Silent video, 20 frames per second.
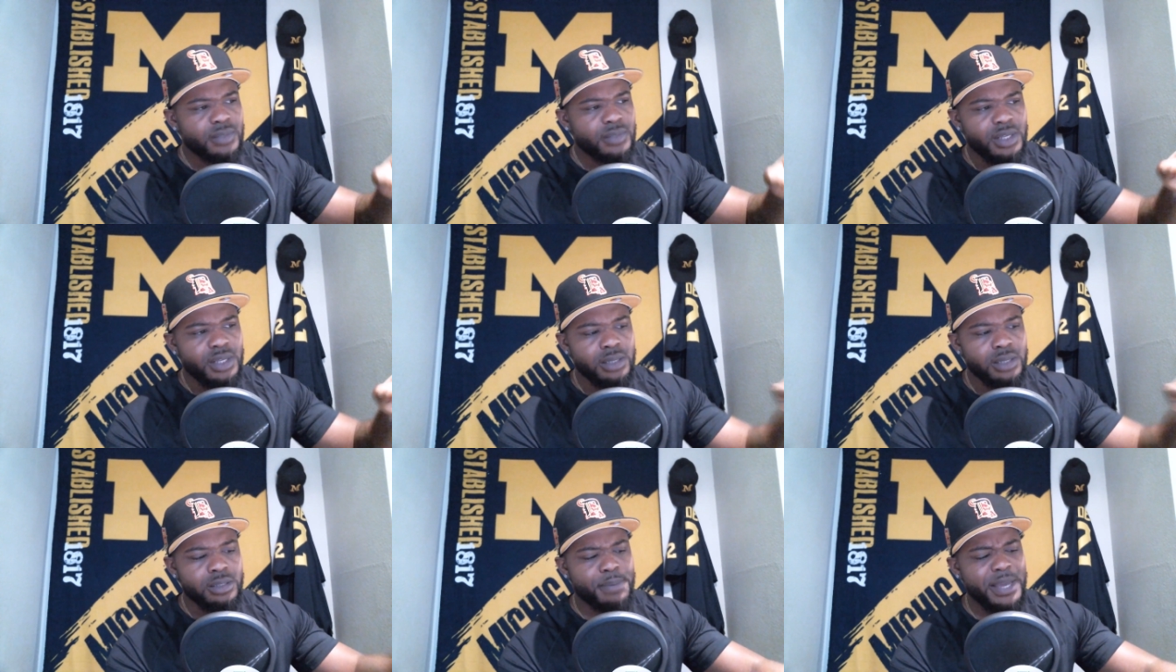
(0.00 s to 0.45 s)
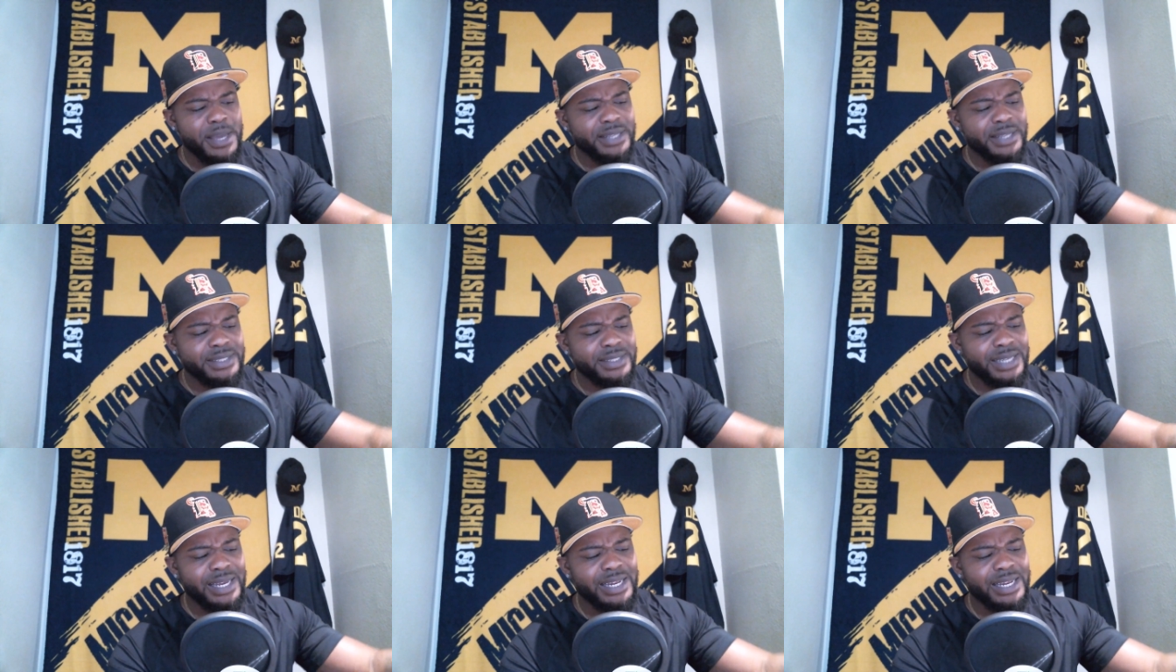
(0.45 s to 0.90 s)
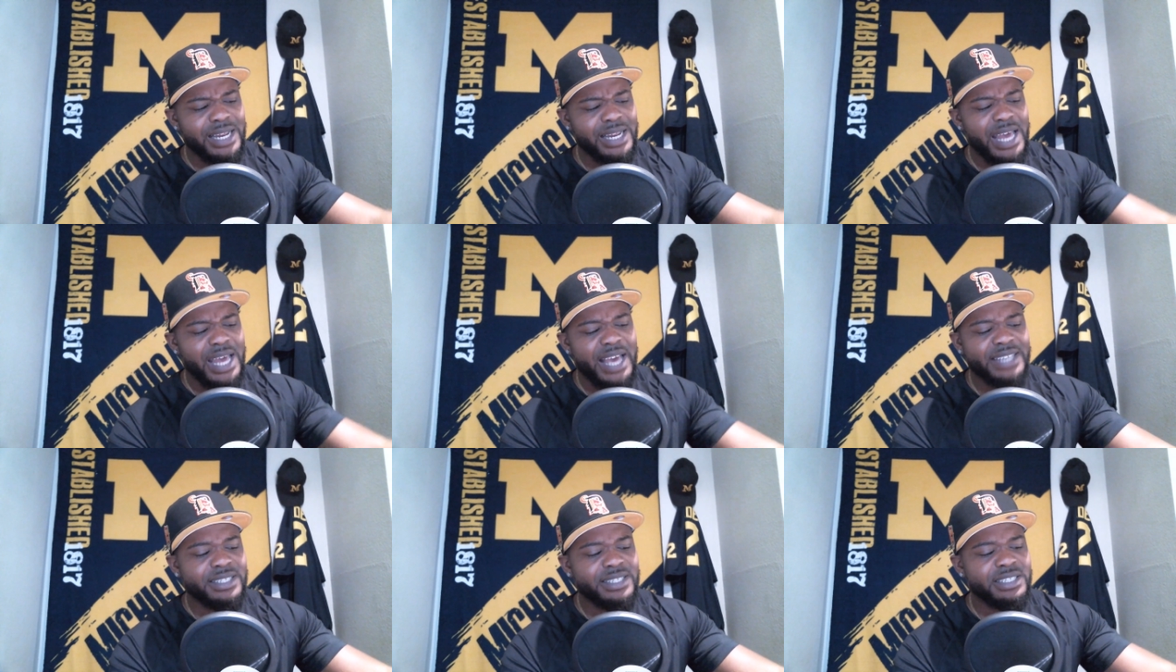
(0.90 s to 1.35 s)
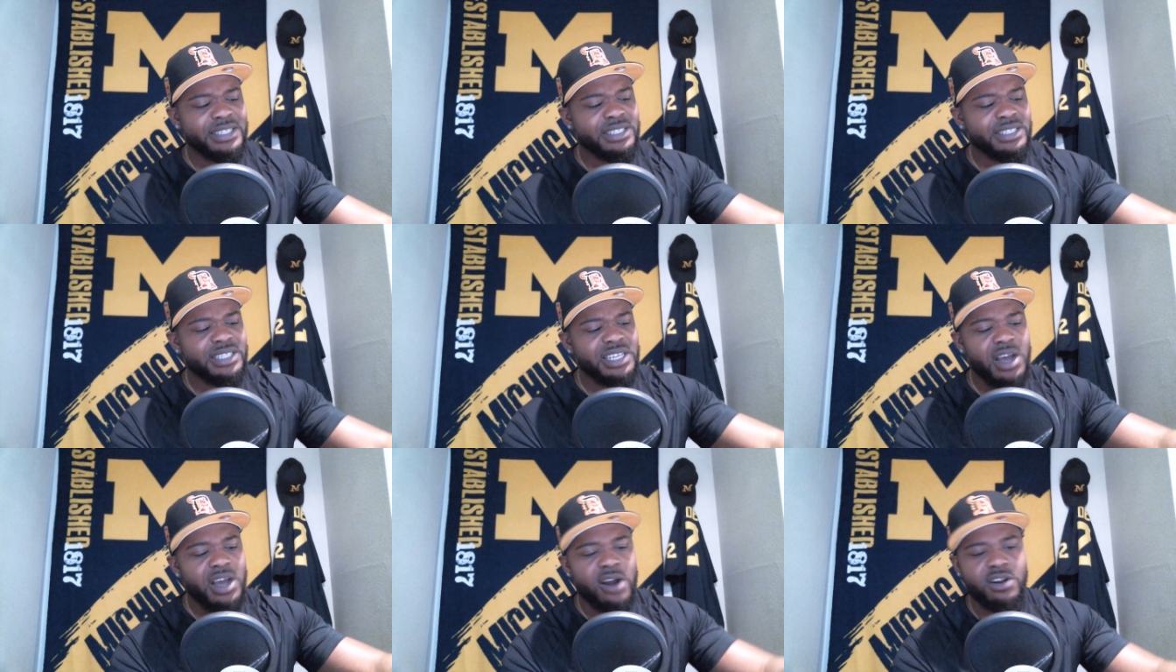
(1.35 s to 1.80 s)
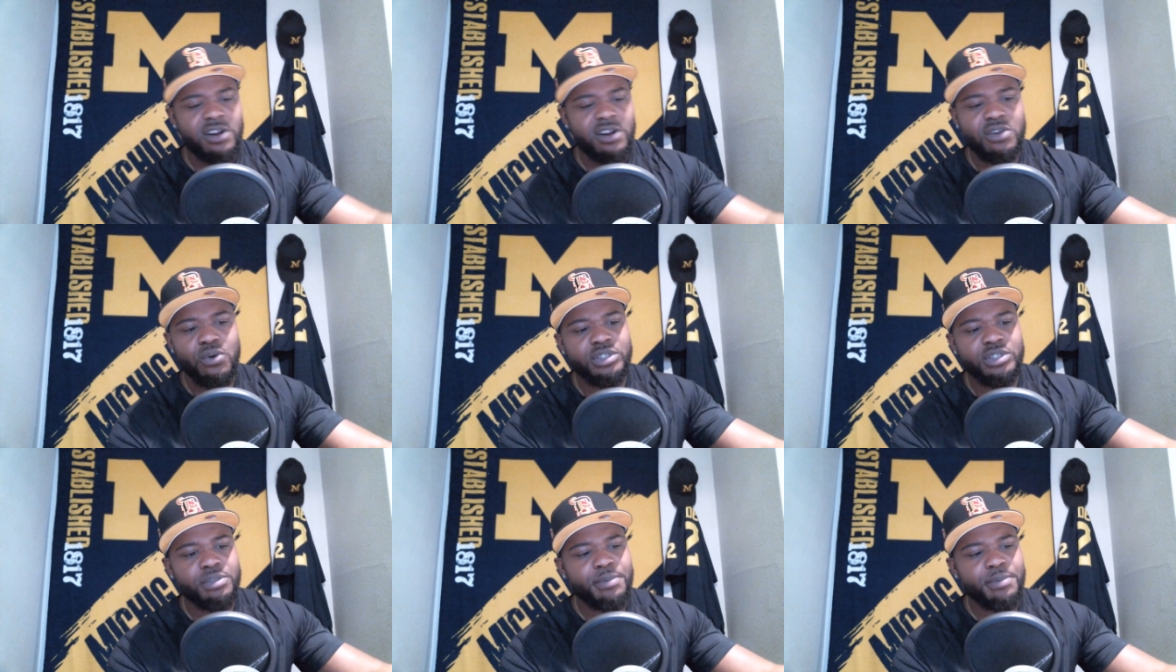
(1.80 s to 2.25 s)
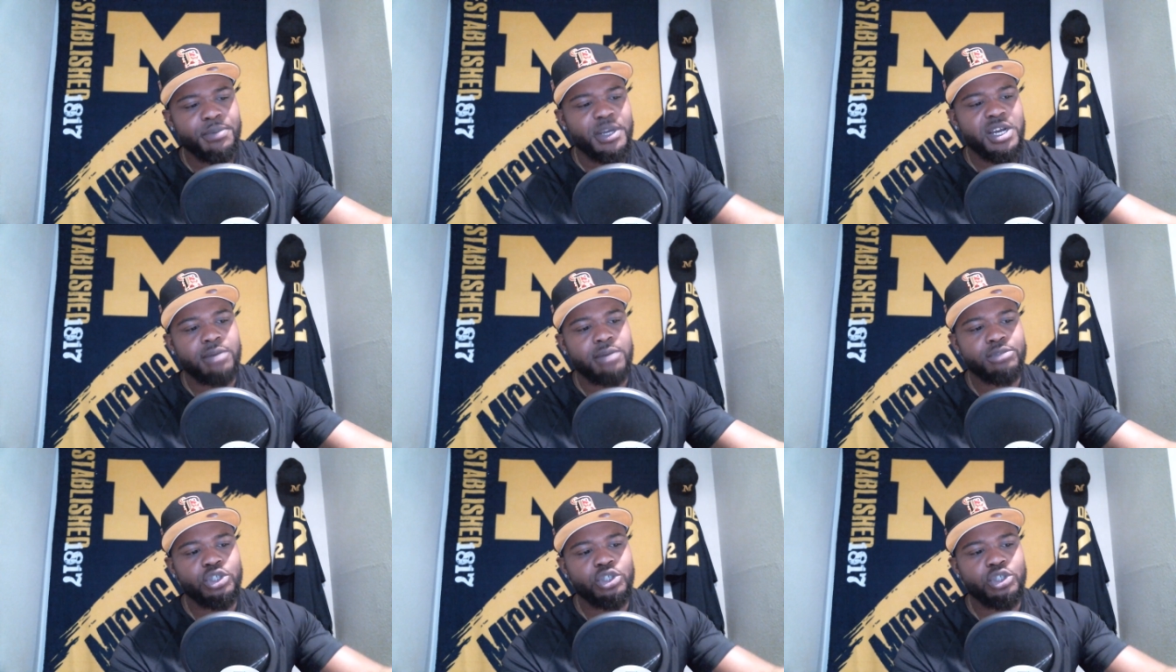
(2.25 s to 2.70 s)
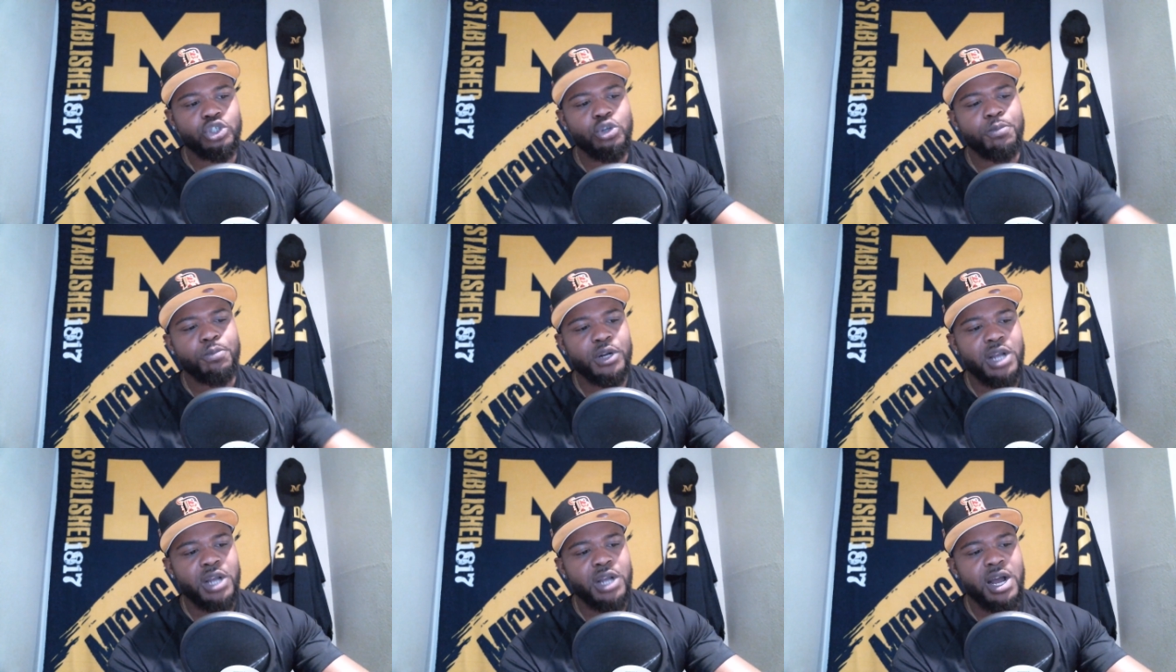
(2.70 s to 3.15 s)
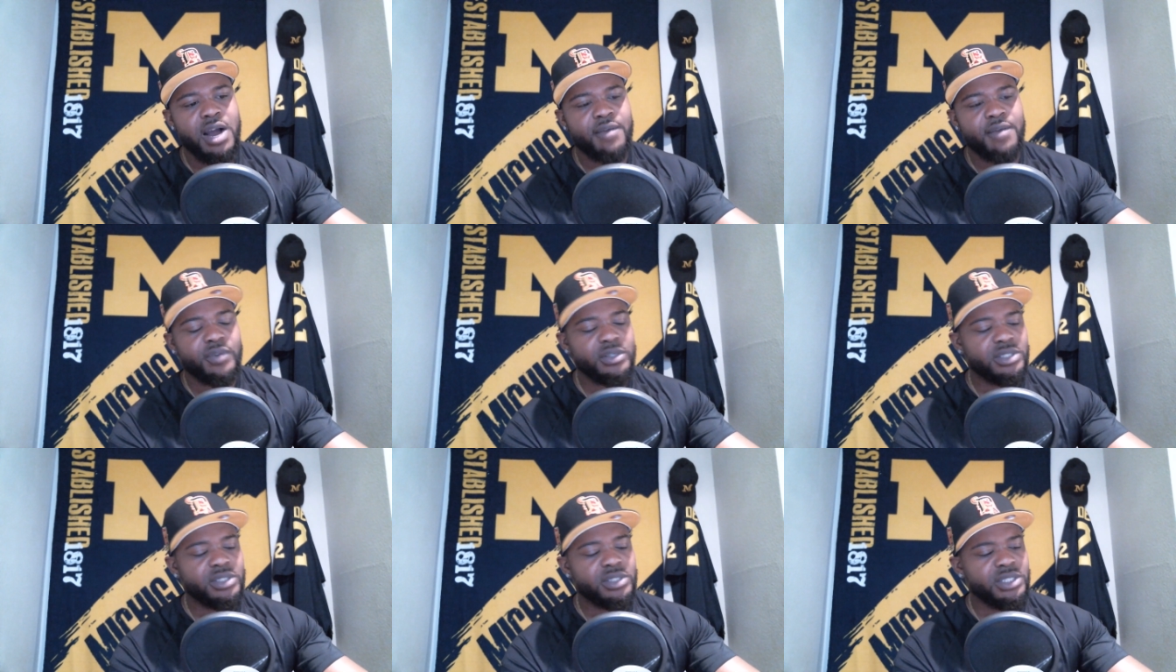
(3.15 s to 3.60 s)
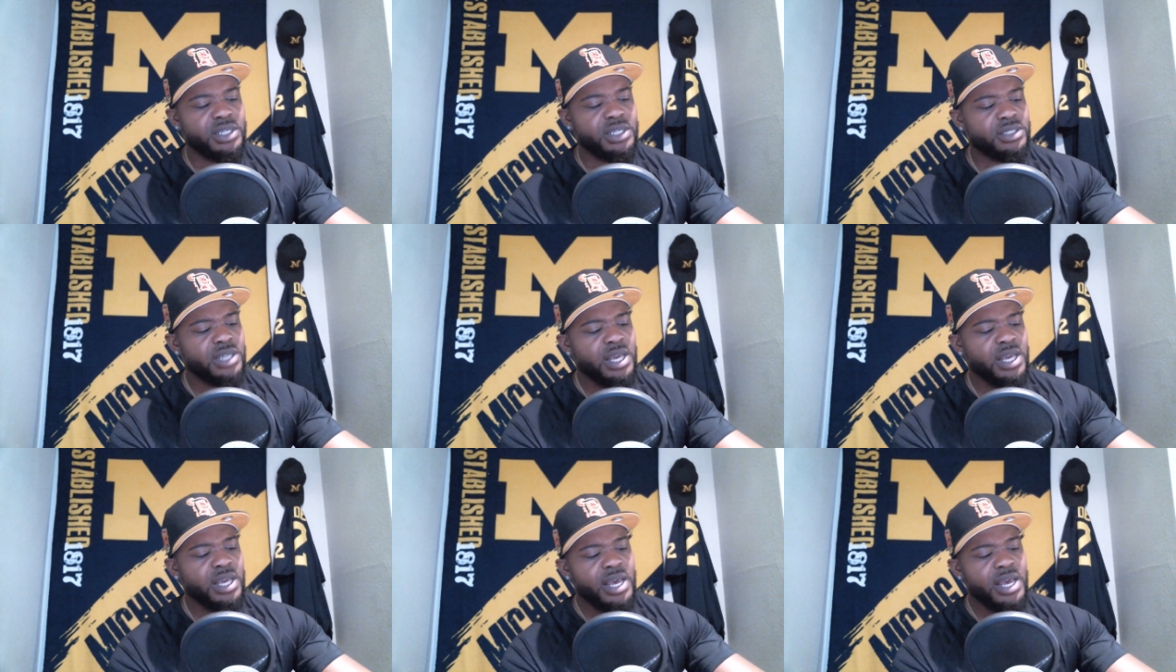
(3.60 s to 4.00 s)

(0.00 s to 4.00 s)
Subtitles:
The Big Ten and the SEC are going to become super conferences,